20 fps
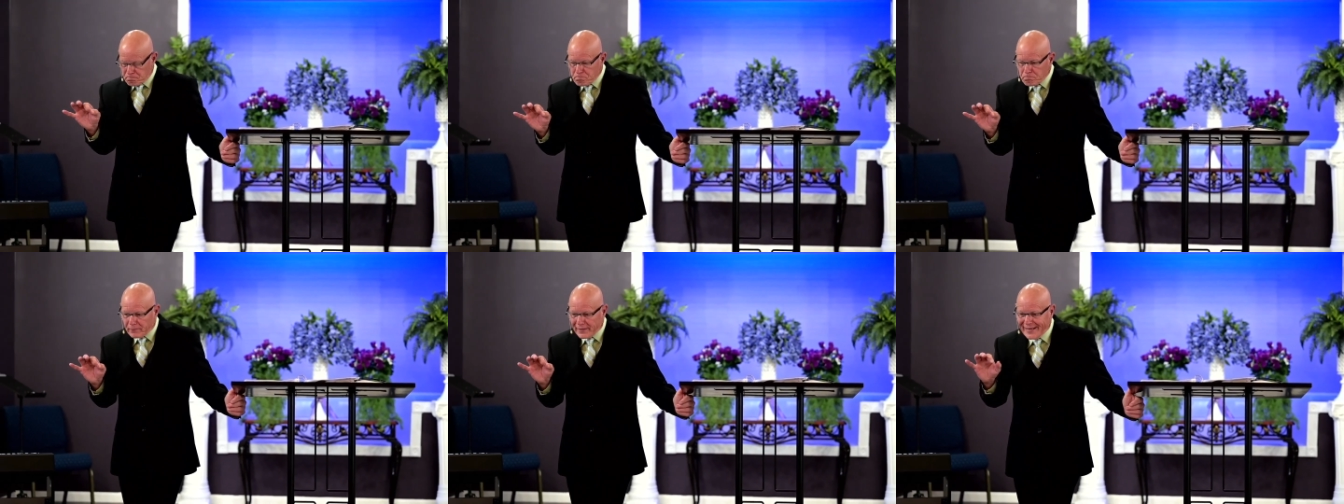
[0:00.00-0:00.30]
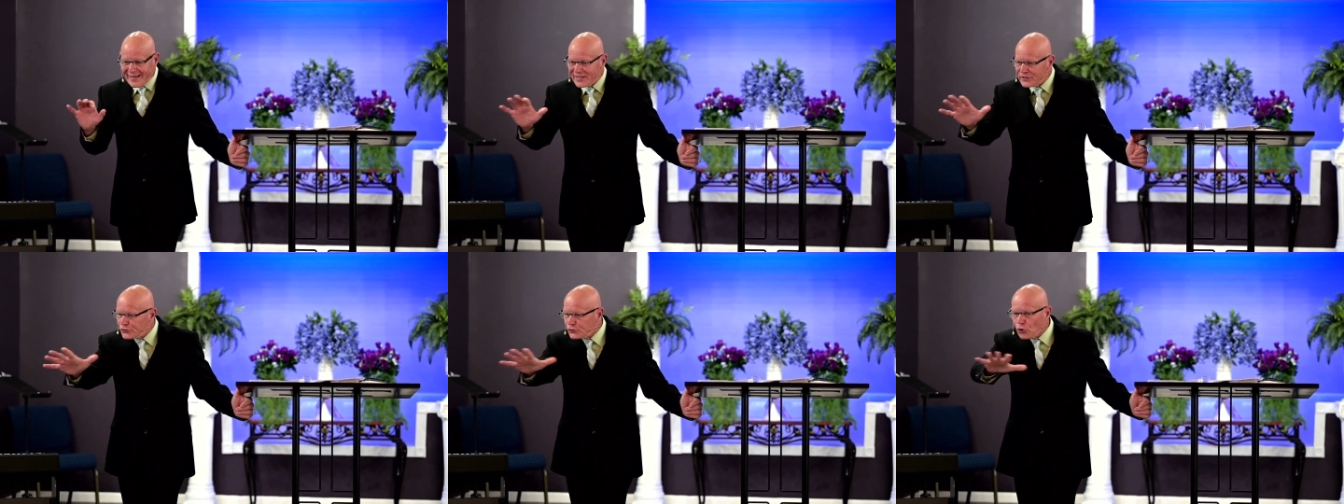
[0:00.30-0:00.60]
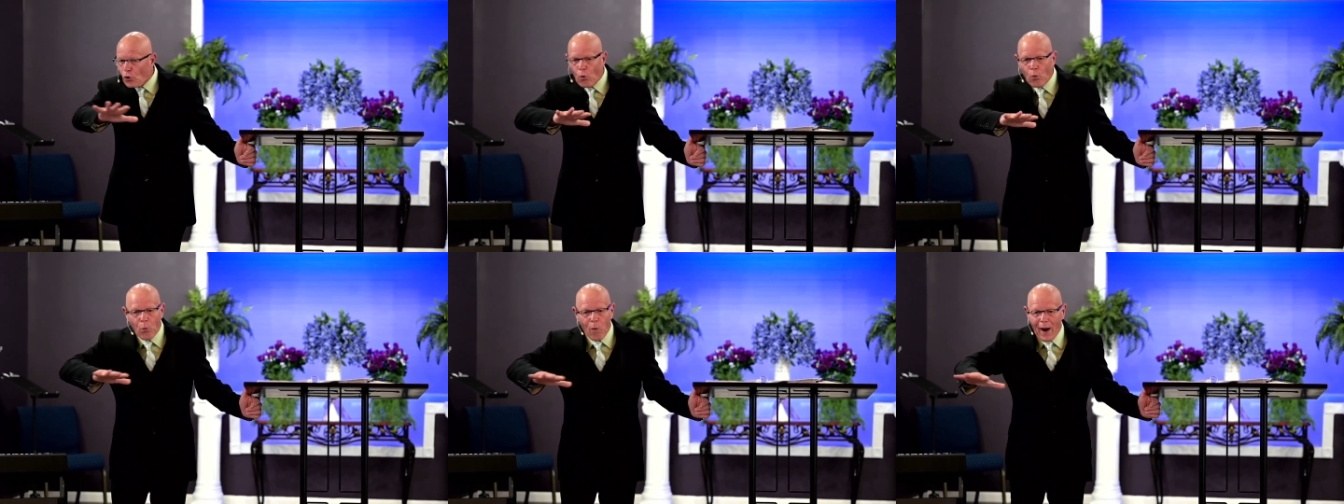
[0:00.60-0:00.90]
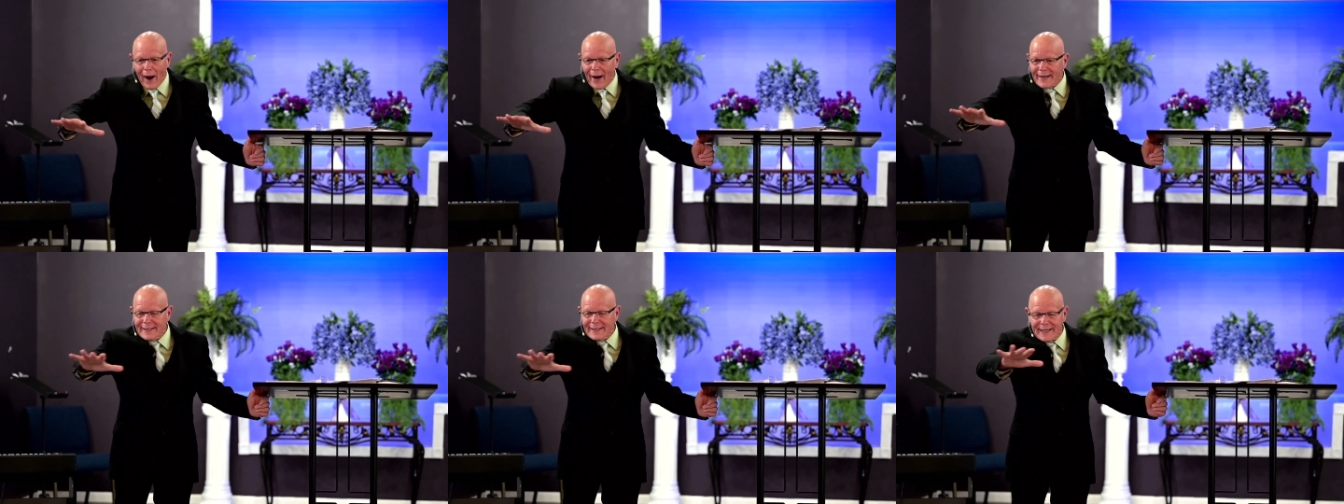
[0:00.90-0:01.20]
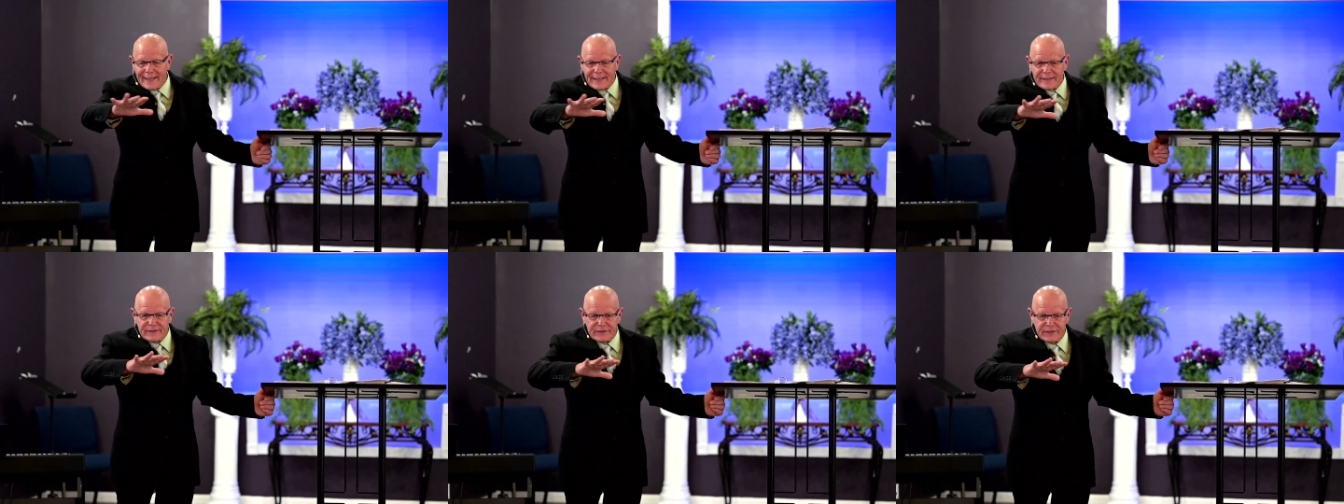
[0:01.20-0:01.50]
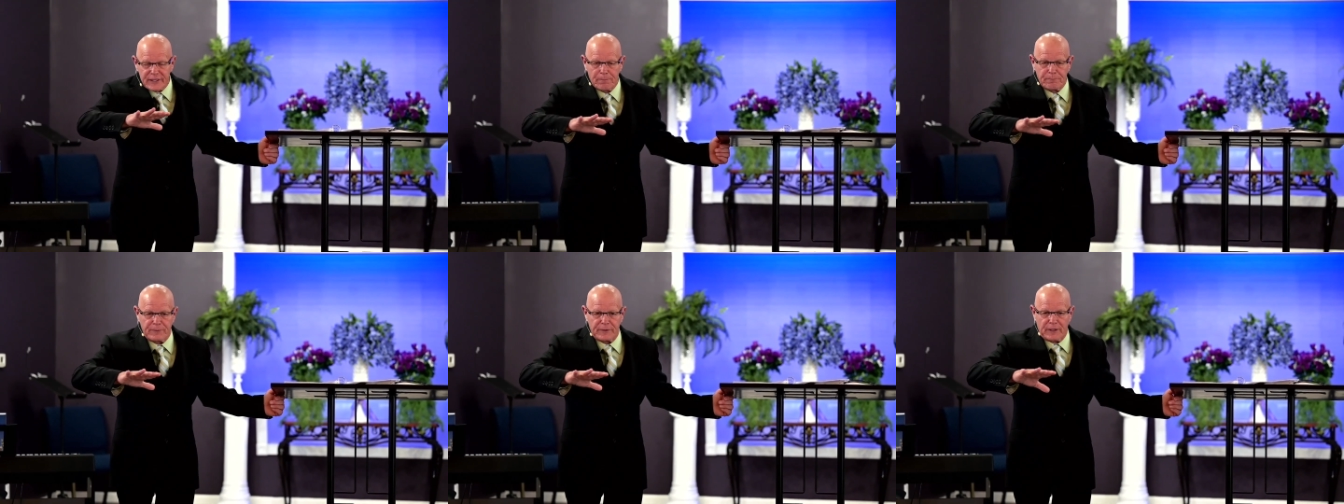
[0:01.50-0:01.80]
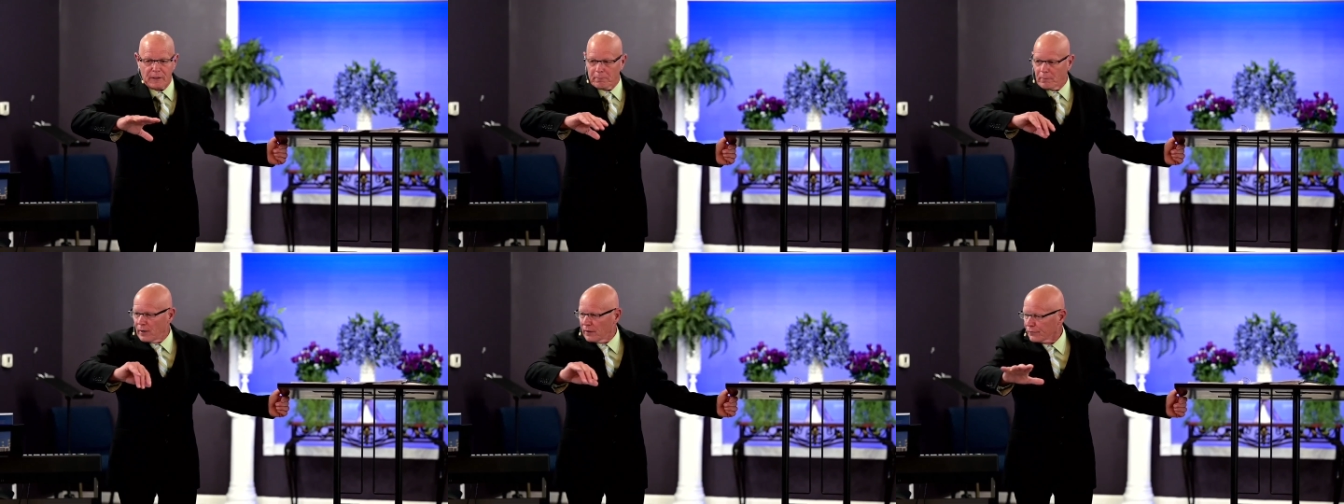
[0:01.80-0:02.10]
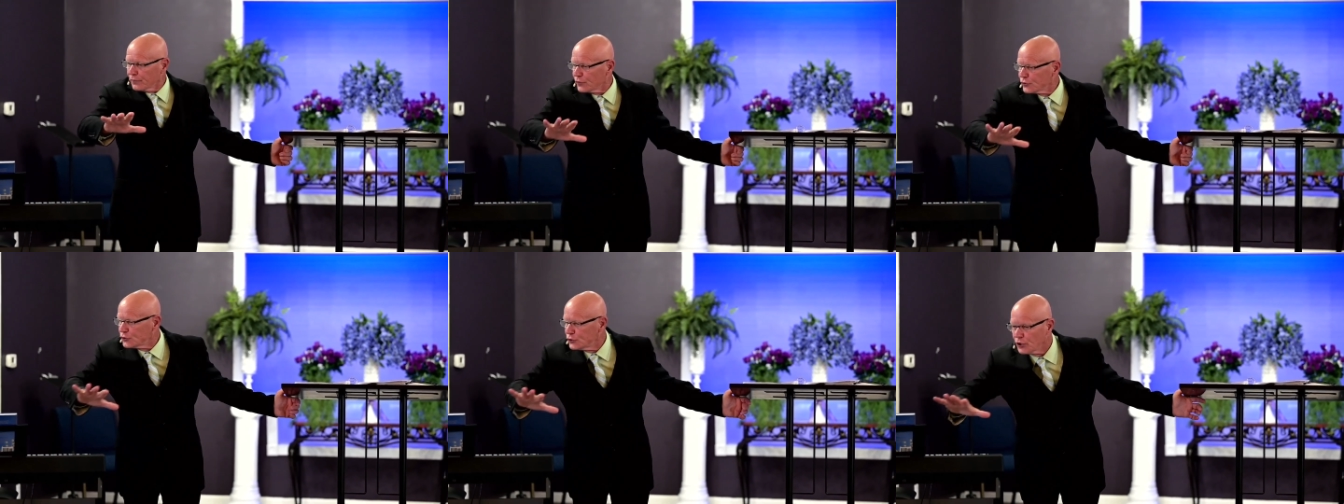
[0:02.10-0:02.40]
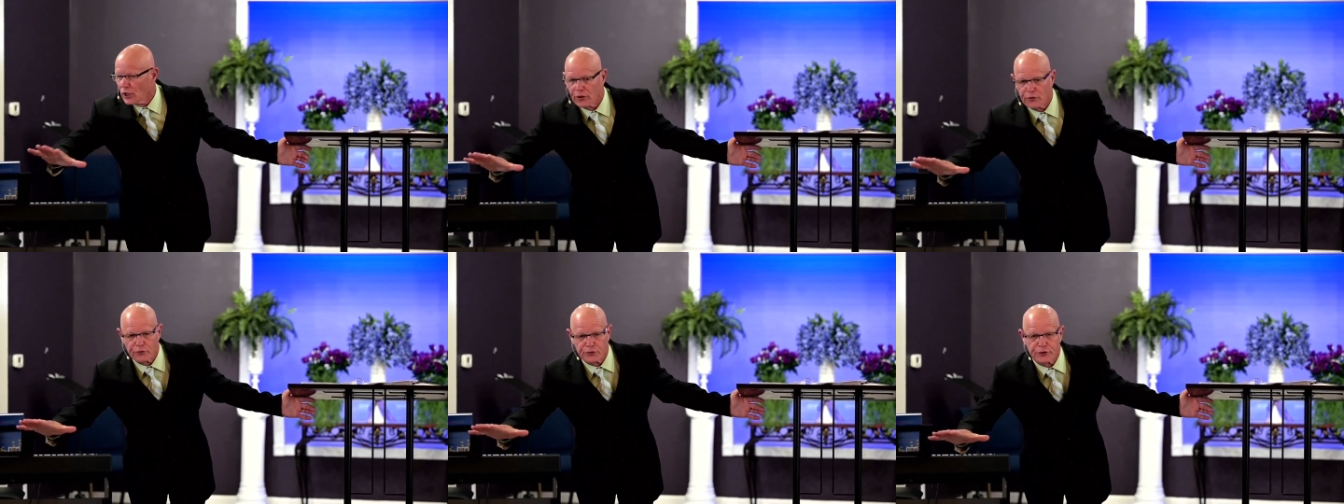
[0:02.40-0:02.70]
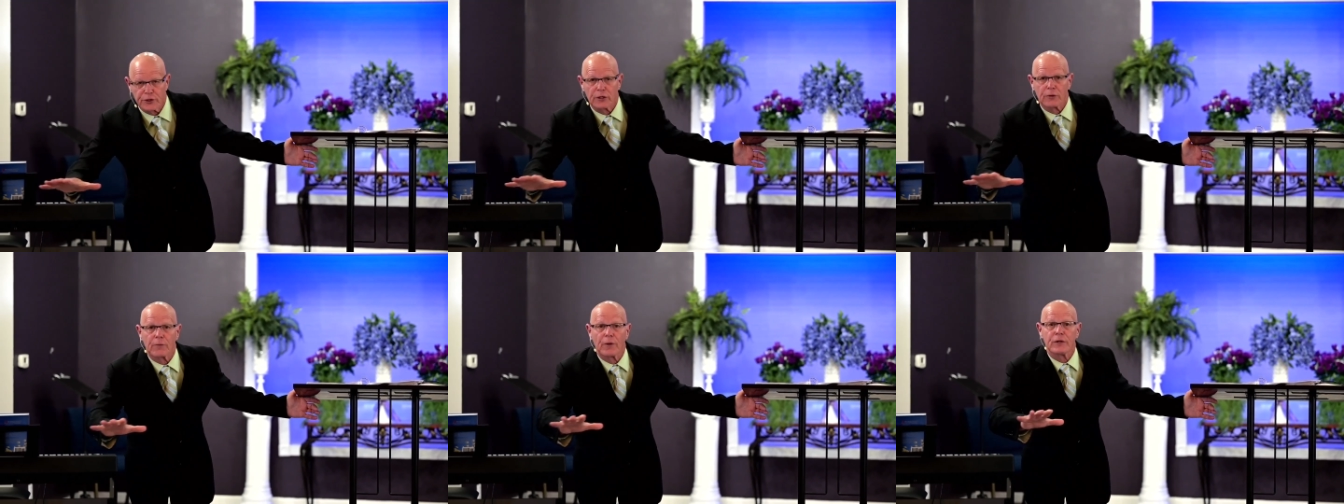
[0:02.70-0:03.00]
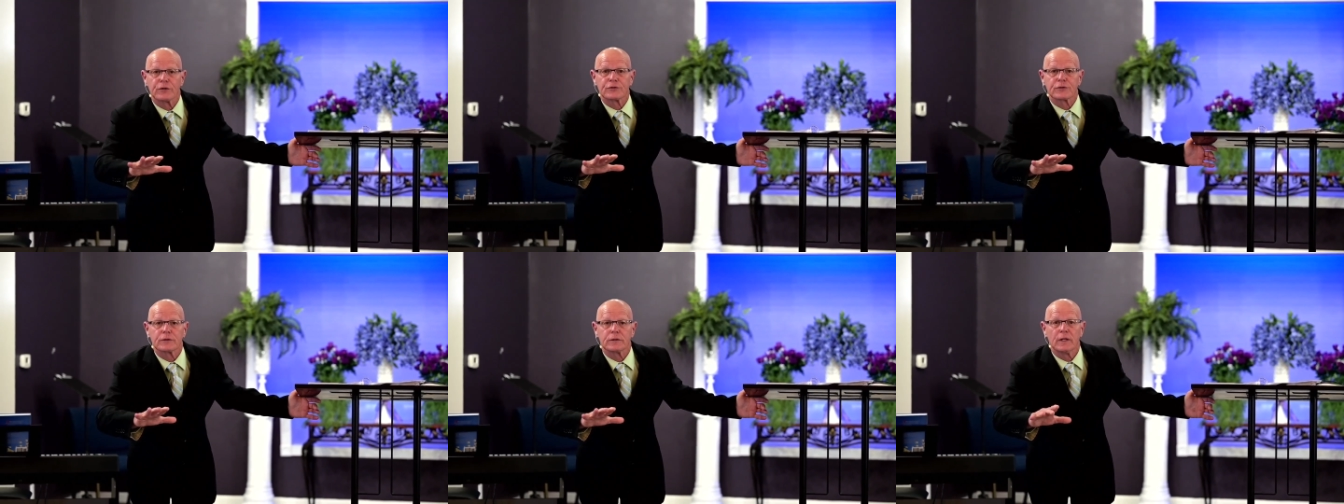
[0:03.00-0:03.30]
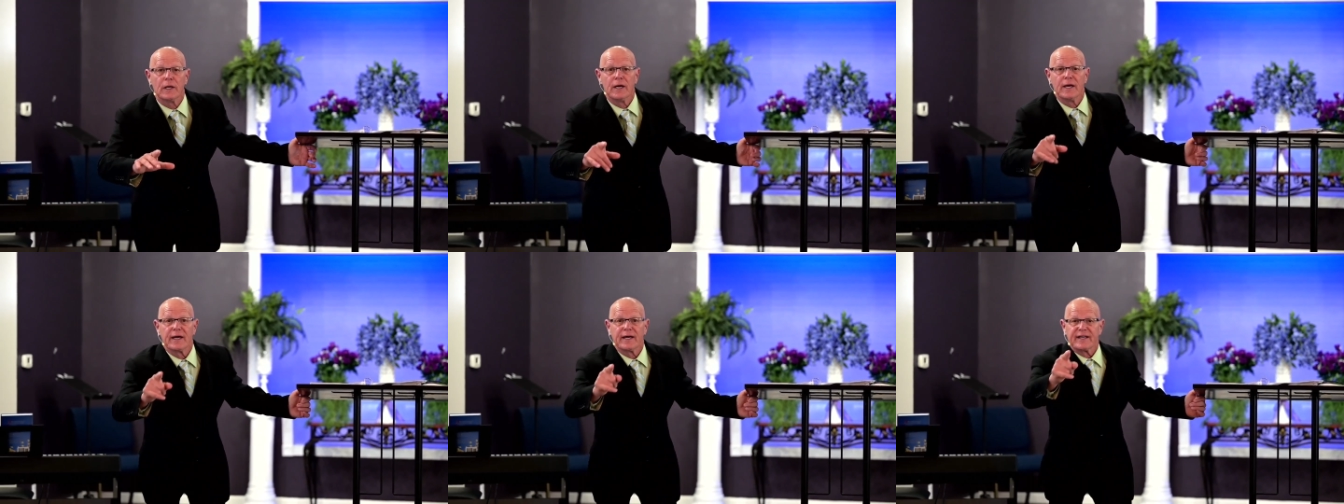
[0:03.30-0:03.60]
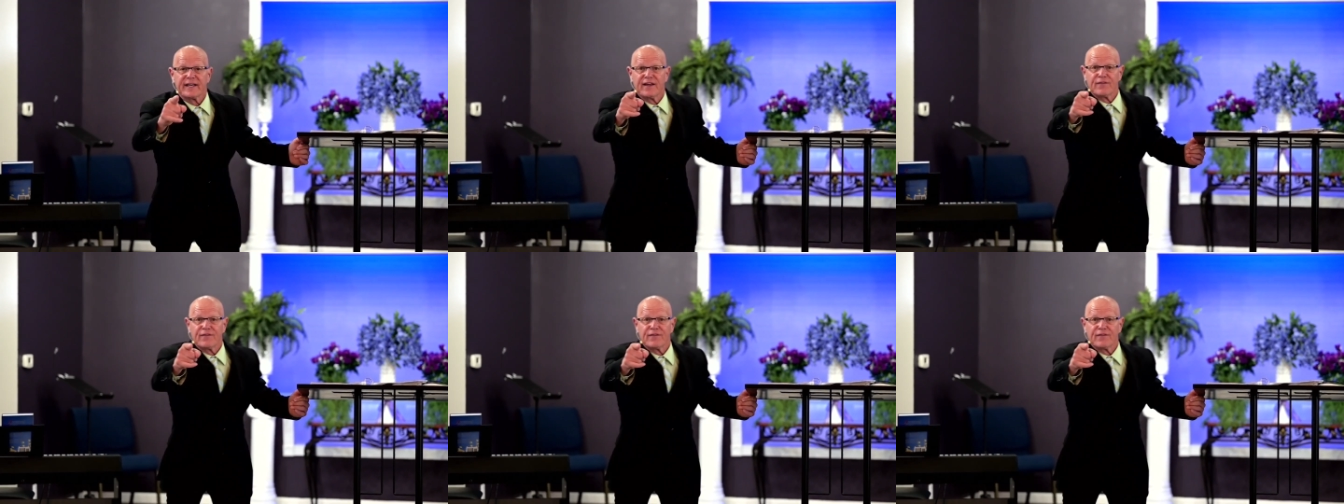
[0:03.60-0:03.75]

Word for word: is so widely accepted among this younger generation. Get